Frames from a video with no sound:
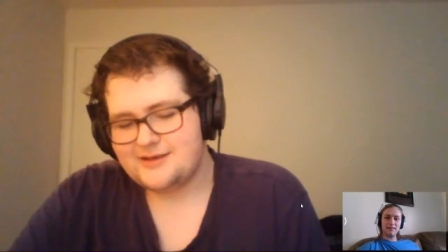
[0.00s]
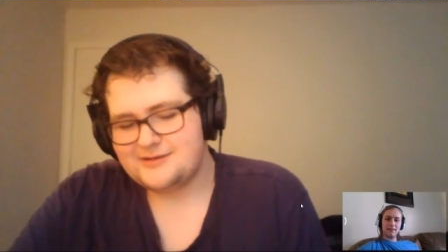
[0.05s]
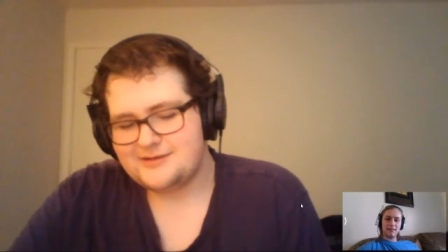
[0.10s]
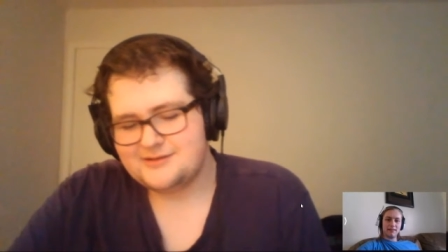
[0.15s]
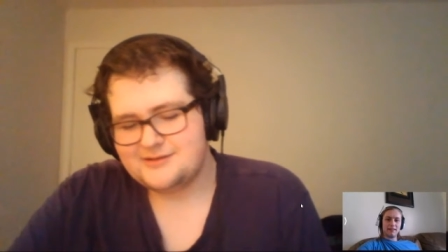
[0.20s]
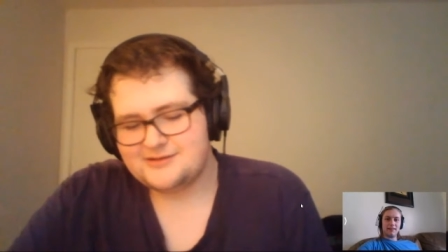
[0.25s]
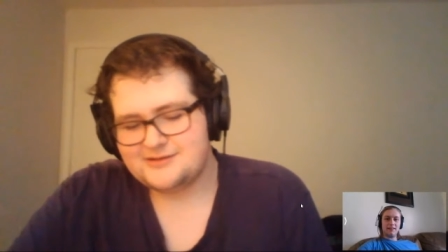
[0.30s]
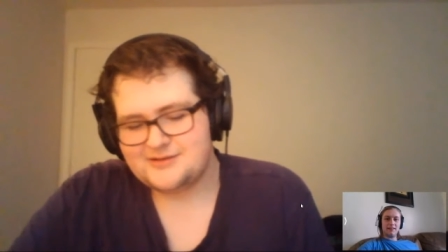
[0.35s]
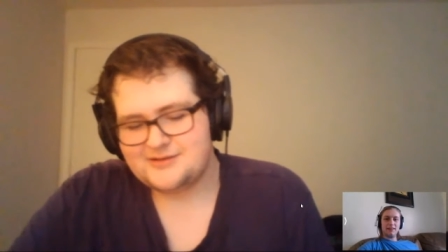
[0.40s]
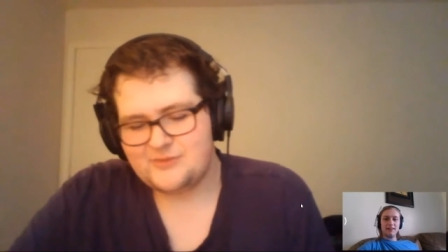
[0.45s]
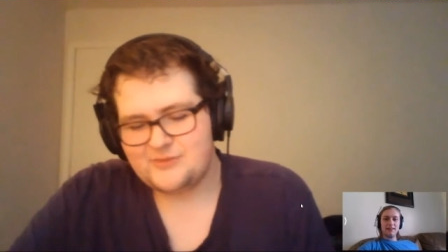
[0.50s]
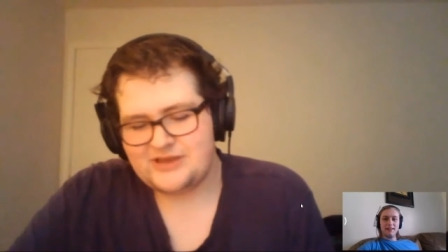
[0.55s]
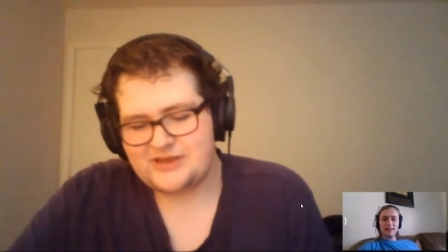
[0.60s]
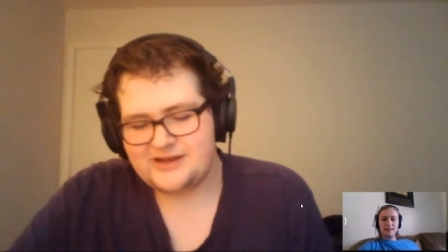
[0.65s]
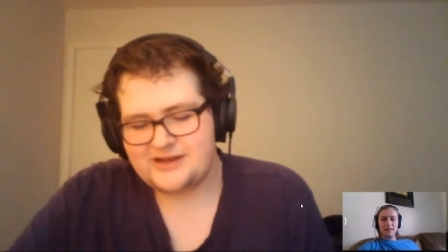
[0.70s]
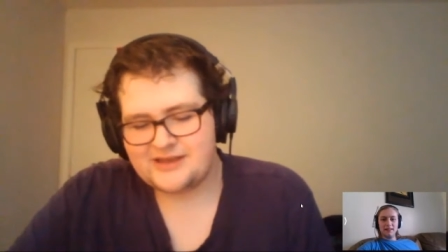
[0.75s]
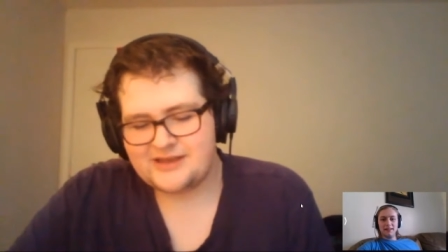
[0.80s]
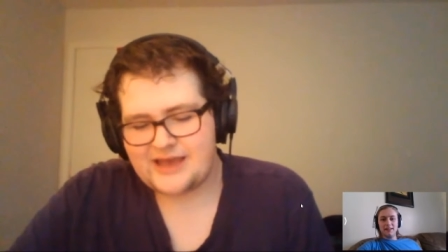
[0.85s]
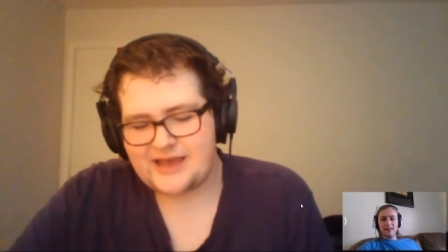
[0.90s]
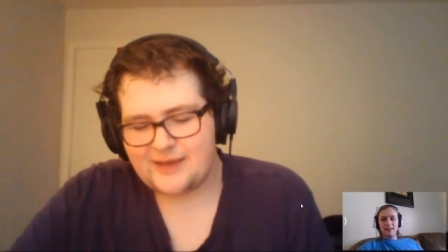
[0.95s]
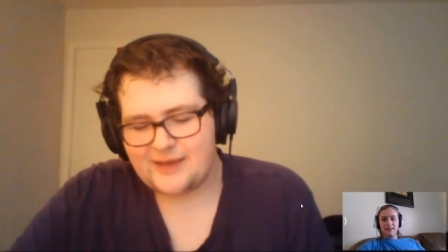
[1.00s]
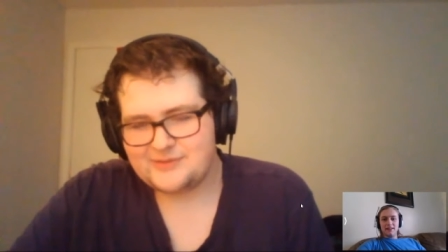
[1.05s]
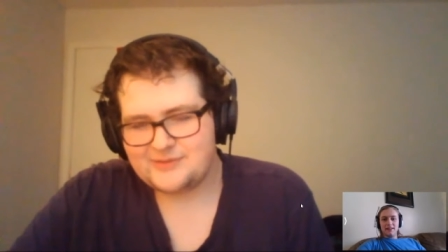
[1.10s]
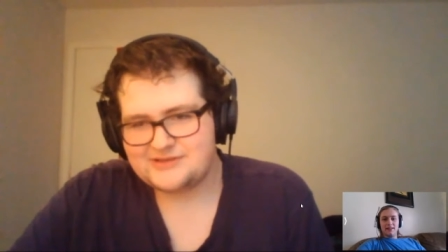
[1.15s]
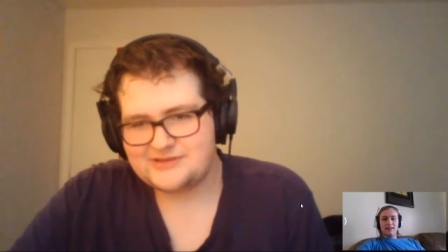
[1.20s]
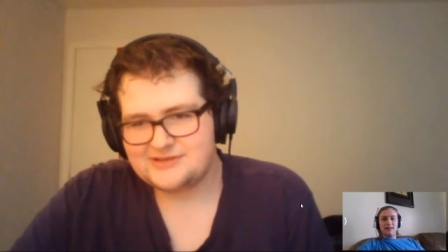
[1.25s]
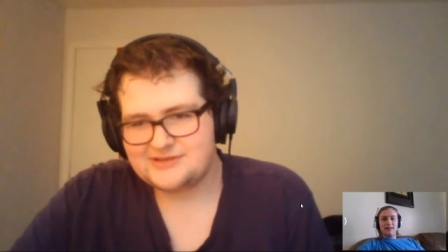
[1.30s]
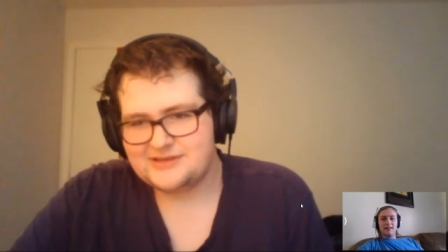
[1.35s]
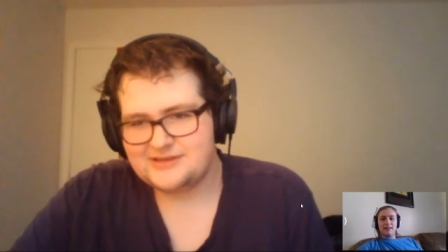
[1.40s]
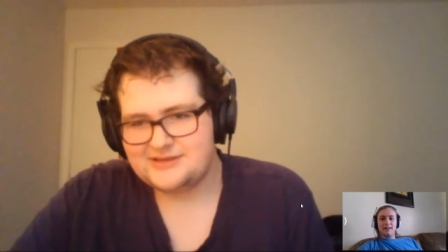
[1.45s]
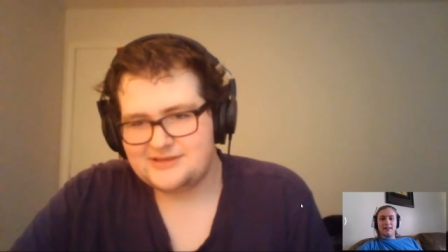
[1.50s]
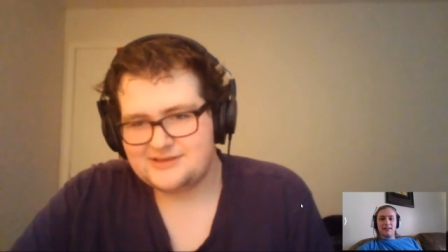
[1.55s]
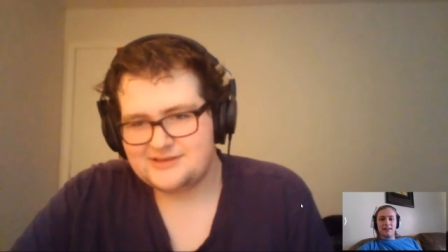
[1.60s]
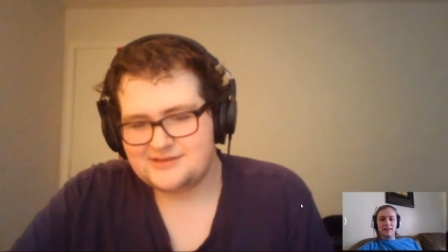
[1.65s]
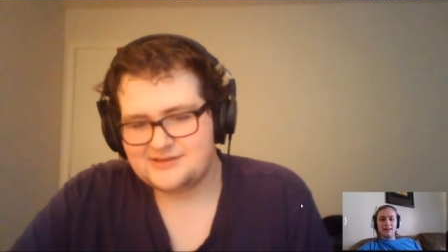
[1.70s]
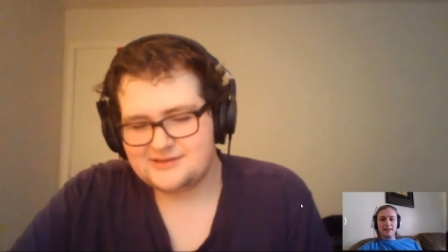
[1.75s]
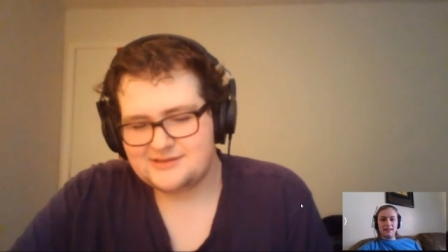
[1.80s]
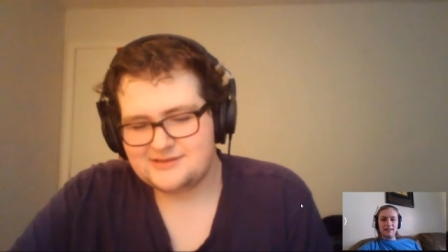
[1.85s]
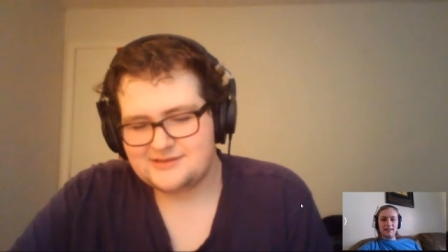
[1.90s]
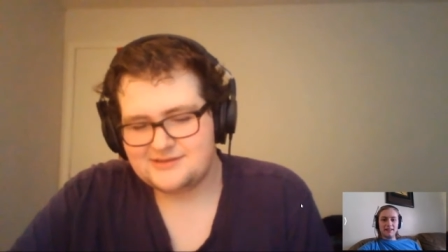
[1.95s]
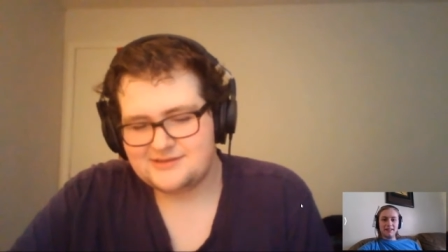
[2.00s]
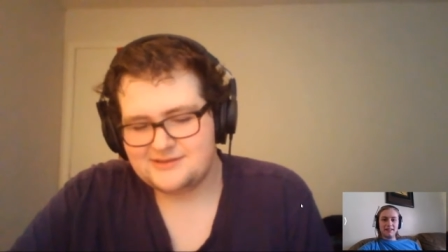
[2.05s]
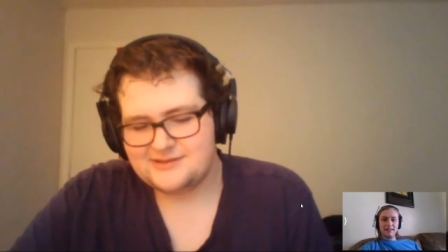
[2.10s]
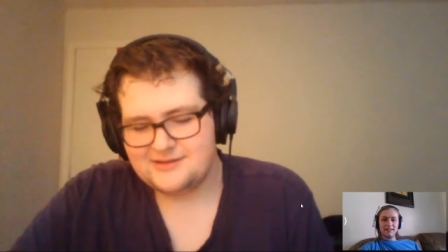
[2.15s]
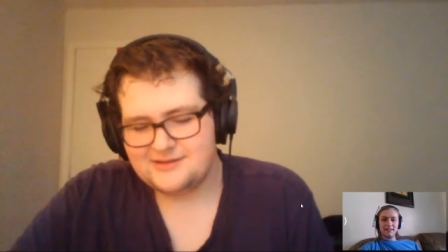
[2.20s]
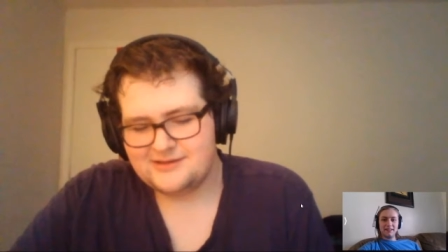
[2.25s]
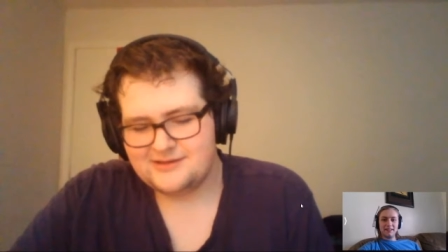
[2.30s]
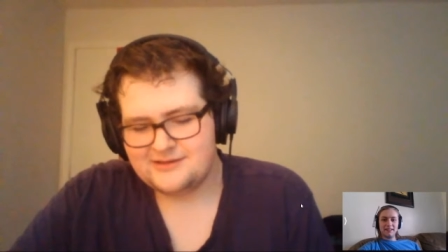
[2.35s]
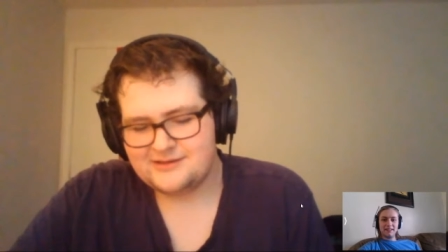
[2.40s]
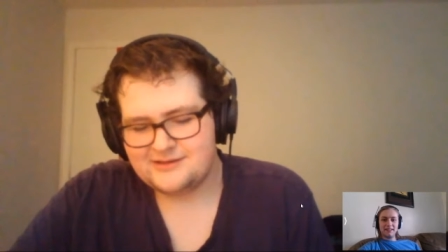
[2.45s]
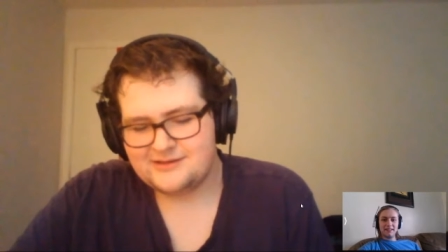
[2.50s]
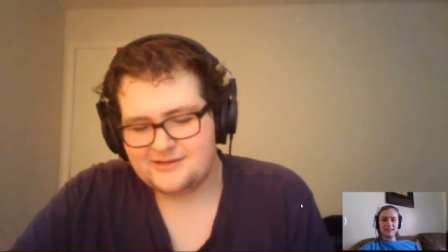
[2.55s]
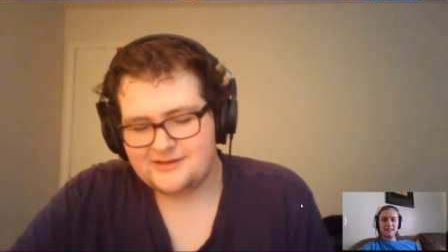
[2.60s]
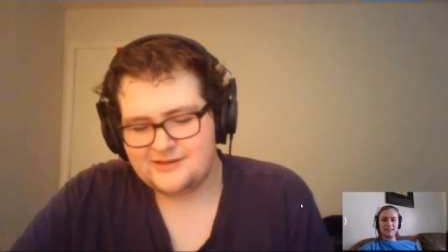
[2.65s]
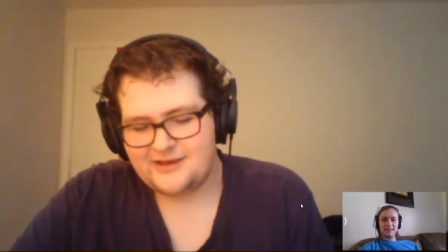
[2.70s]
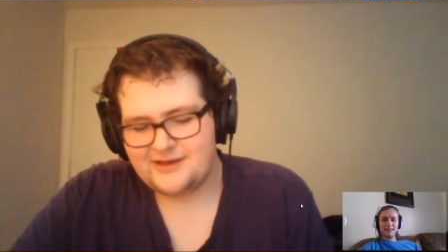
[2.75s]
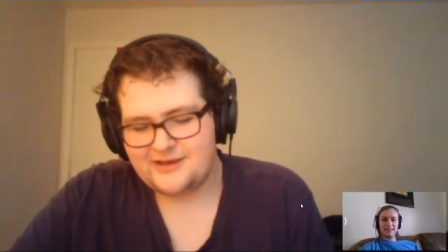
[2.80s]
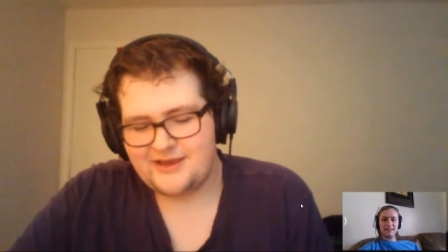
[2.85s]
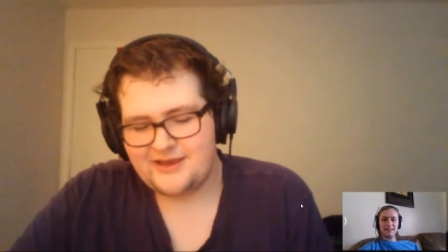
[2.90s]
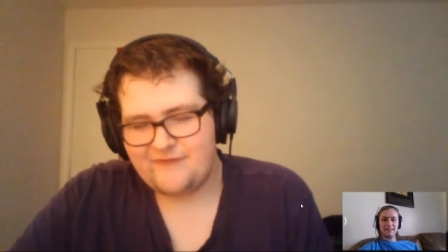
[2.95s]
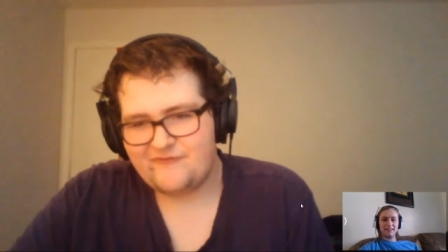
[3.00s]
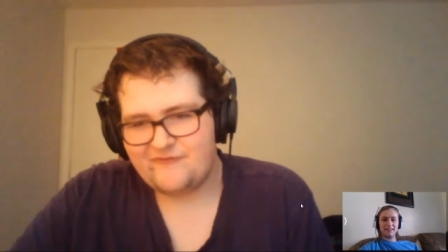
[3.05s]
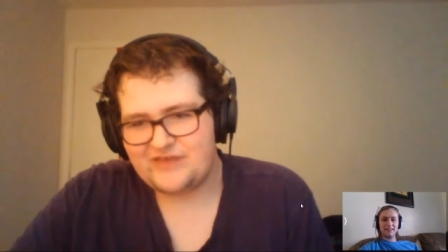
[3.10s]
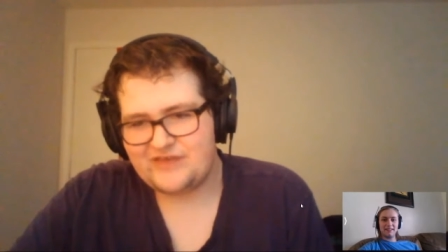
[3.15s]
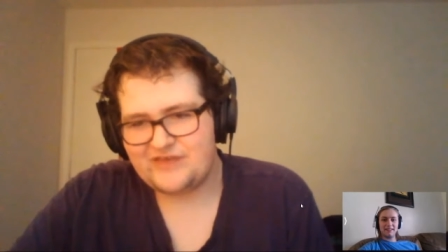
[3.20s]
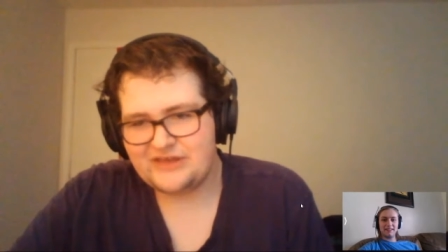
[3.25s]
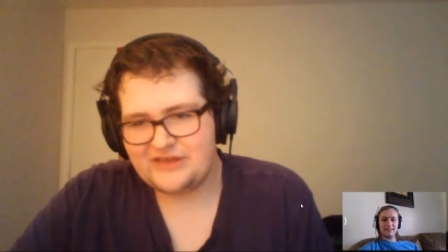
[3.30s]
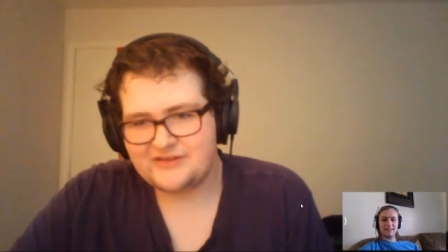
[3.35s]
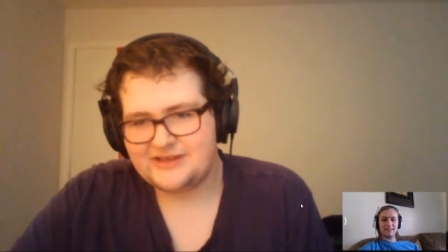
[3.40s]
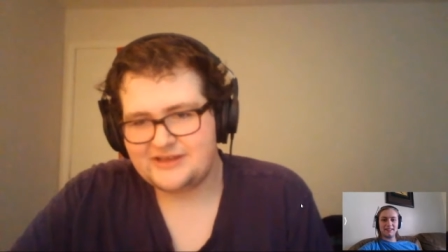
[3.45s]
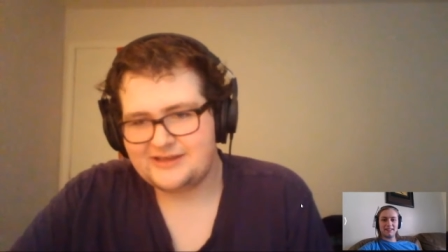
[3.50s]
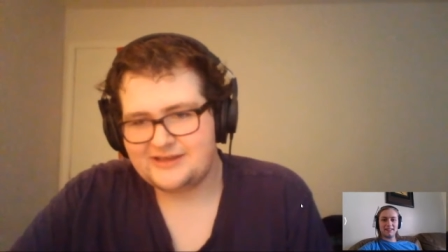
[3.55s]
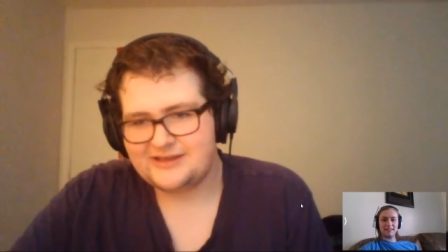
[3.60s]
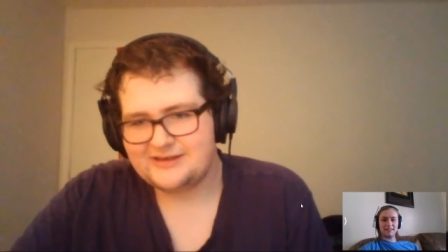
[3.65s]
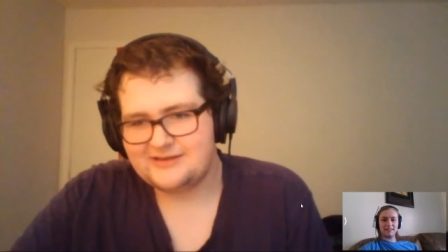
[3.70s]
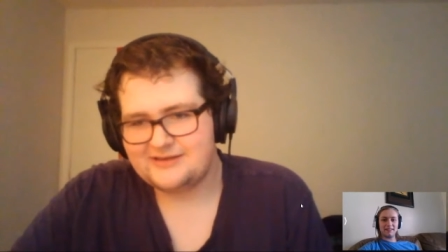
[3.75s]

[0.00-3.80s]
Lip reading: To me it encapsulates a feeling